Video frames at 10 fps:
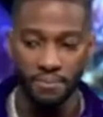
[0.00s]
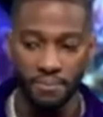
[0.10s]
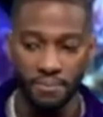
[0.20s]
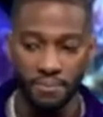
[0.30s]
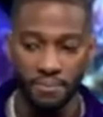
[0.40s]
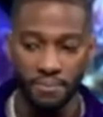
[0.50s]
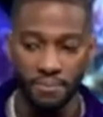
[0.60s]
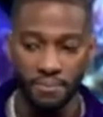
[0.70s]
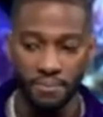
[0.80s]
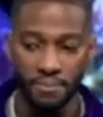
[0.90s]

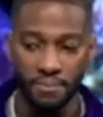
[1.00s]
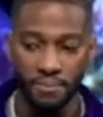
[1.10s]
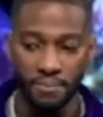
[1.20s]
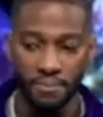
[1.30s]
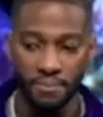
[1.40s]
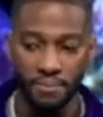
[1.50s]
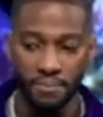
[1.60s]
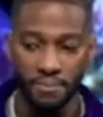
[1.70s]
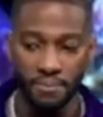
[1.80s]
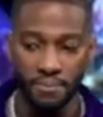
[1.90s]

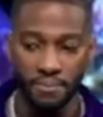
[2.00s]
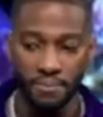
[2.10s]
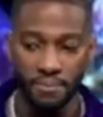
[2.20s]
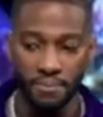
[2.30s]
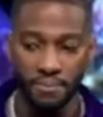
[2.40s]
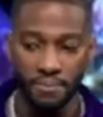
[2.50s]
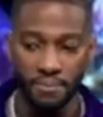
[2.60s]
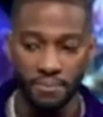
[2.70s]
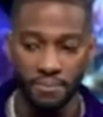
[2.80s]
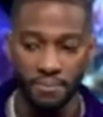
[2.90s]

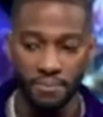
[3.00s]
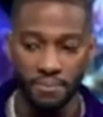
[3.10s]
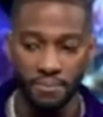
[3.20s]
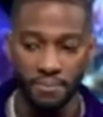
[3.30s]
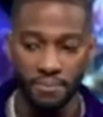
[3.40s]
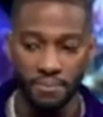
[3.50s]
(silent)